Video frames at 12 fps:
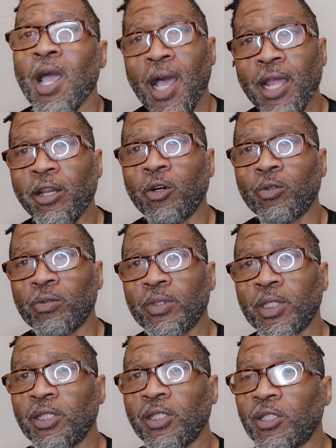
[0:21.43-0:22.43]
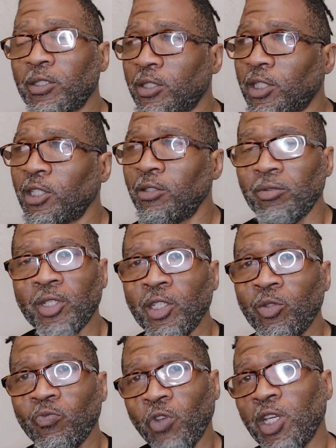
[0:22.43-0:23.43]
I know this is this
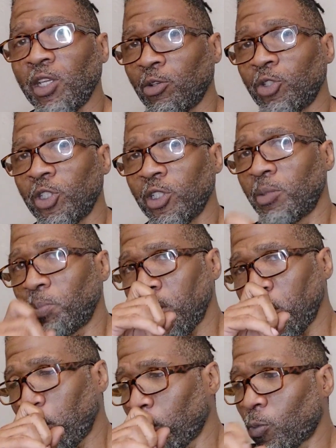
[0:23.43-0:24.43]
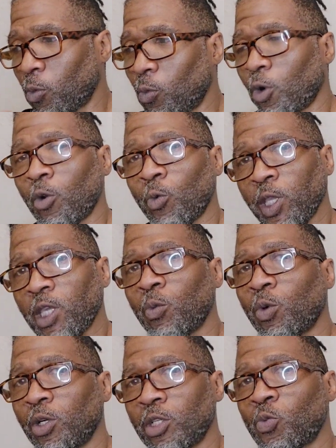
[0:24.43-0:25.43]
video should be what a week
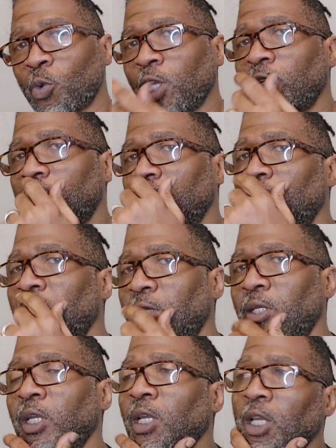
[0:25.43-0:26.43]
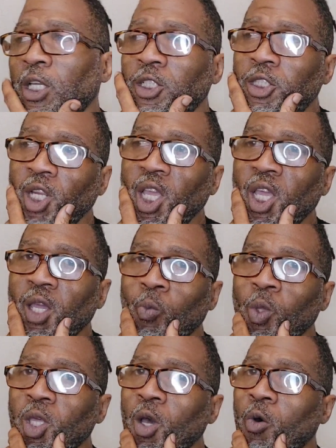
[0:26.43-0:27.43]
it was Wednesday, but
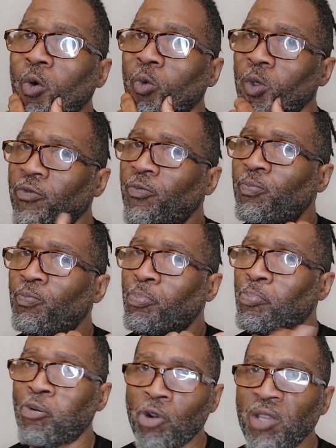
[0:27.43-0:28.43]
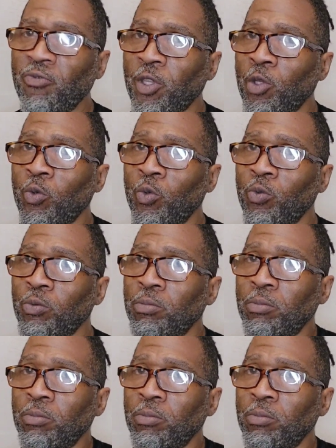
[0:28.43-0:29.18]
instead we're gonna preview